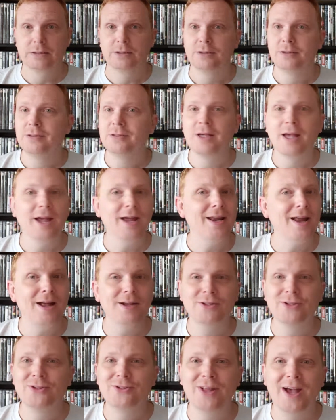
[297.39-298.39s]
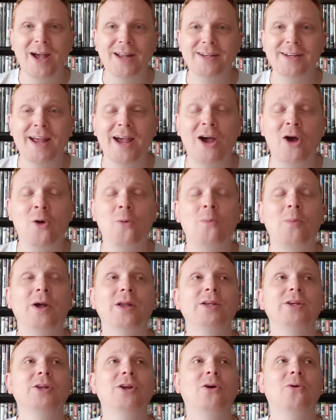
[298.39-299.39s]
You cannot do that now,
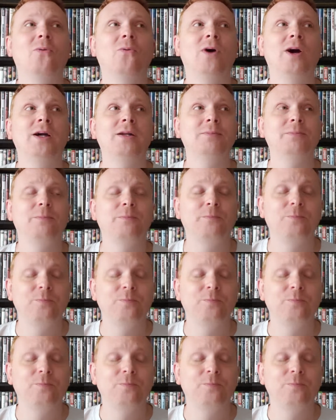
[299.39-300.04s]
but you know what?